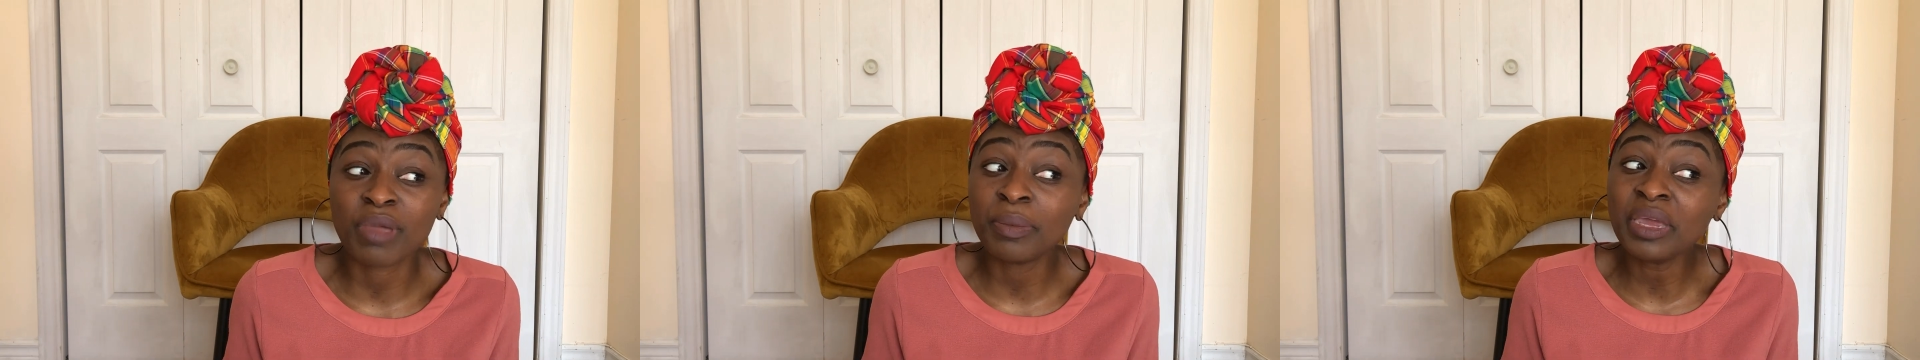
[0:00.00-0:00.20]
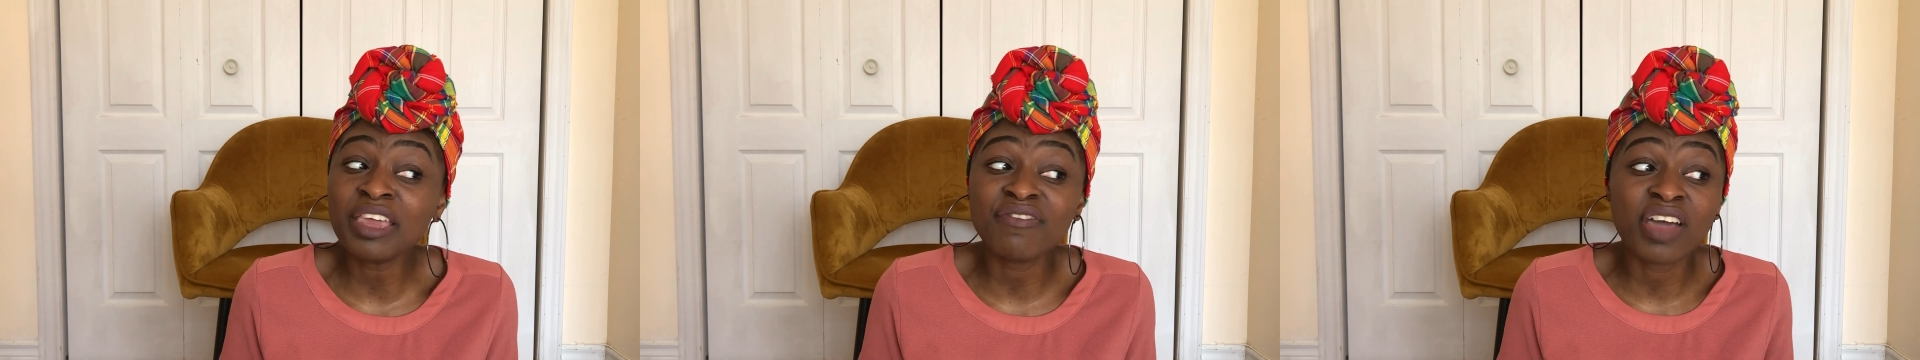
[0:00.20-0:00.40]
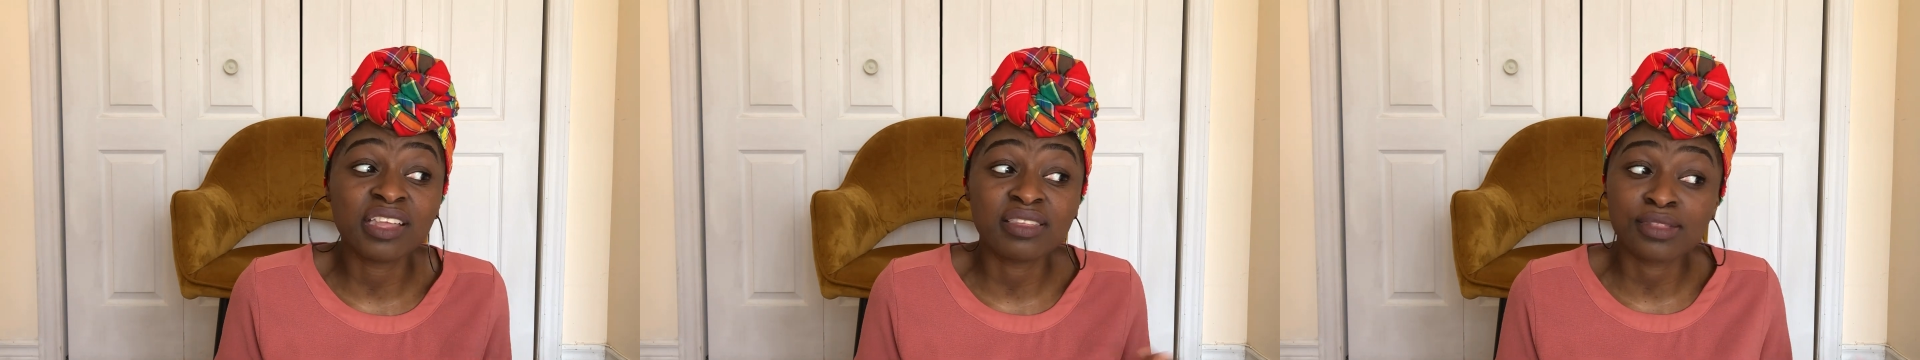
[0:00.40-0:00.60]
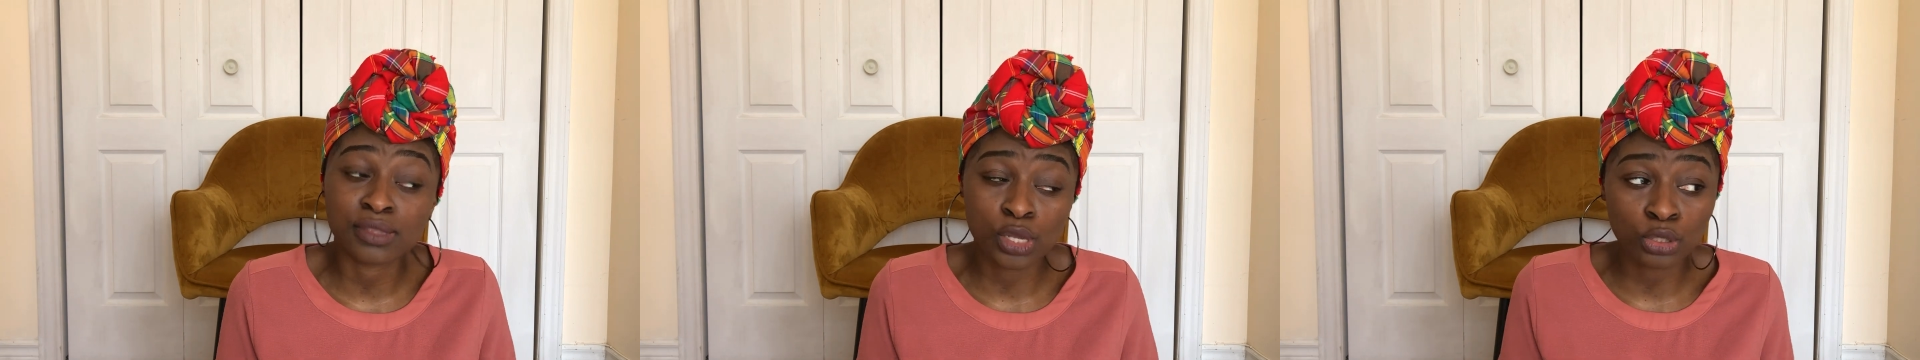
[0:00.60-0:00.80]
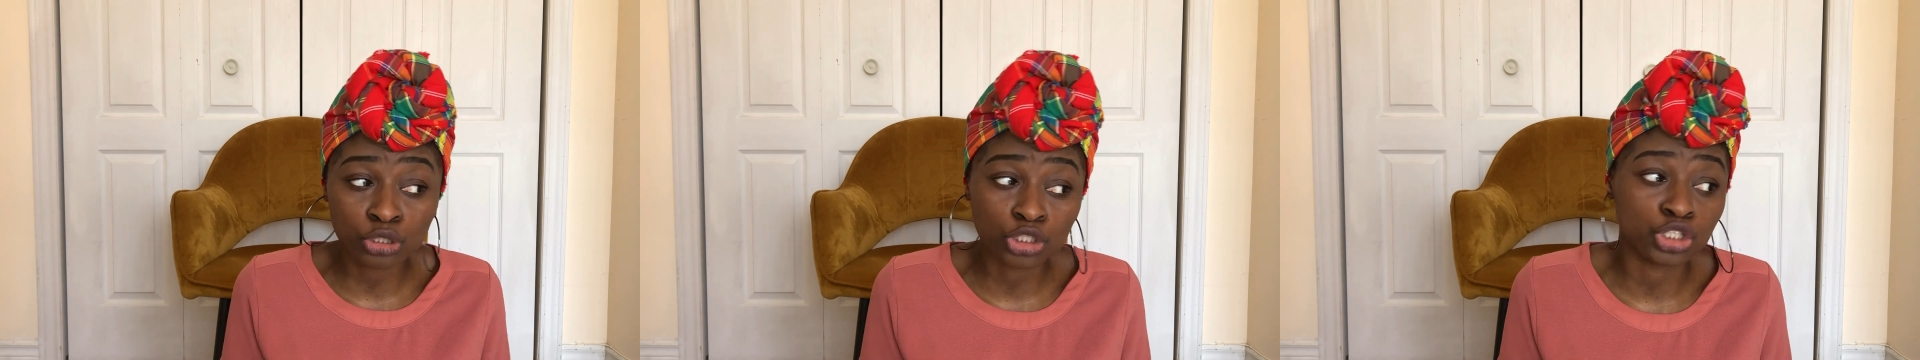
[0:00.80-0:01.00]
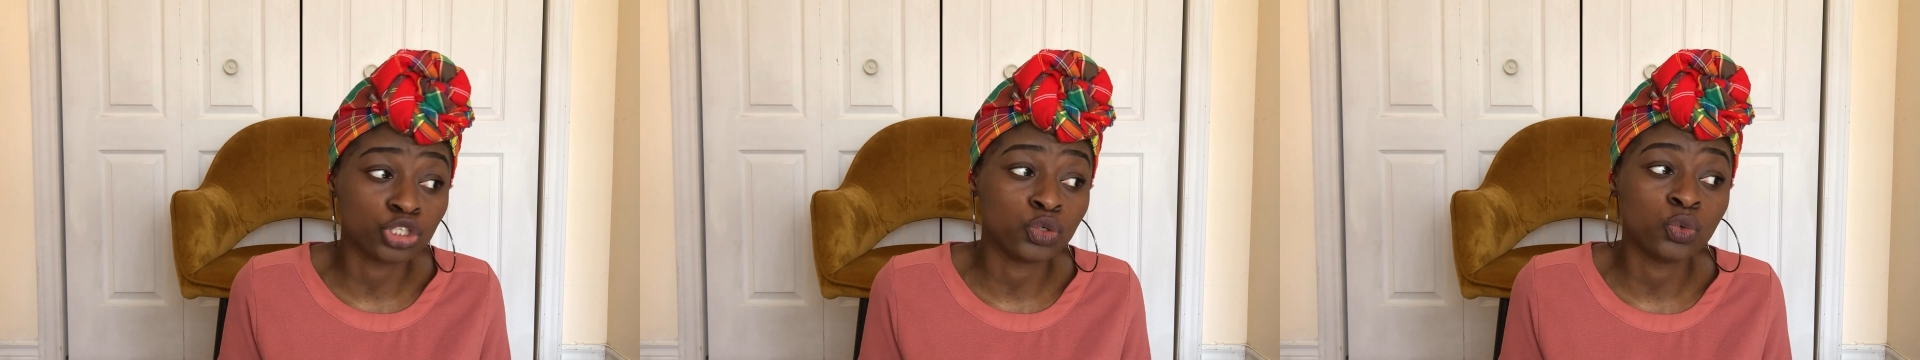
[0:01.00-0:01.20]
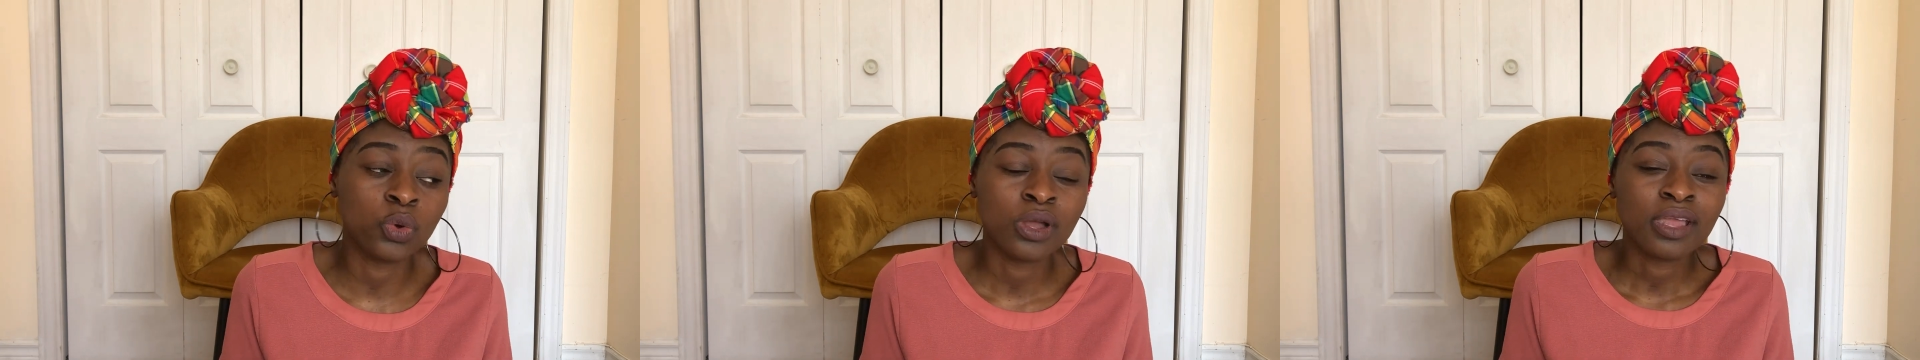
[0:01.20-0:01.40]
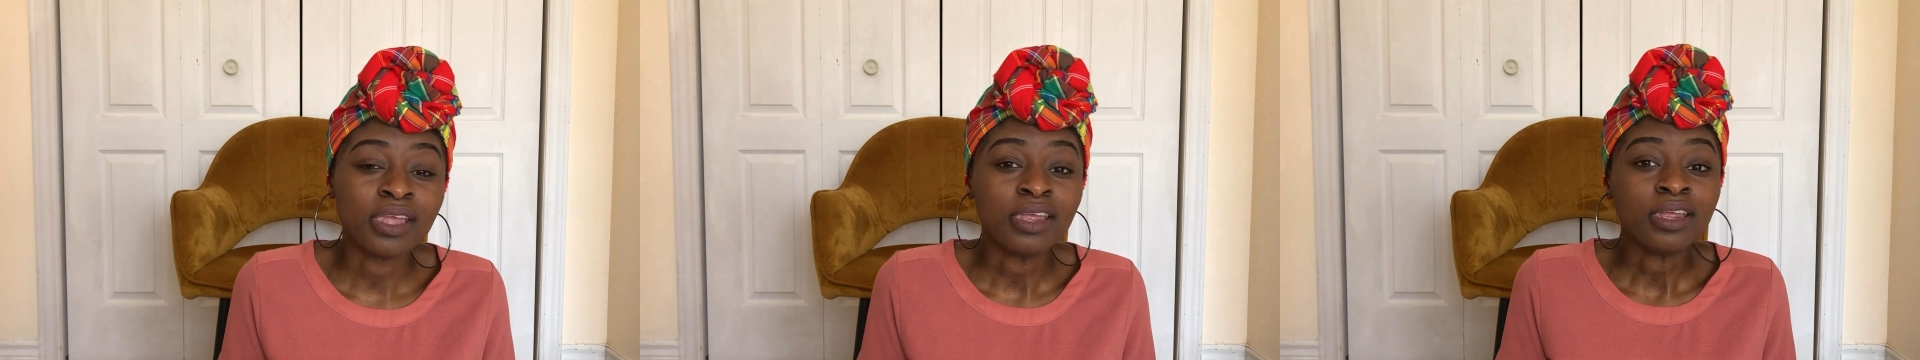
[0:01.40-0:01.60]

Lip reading: Maybe if I insult you,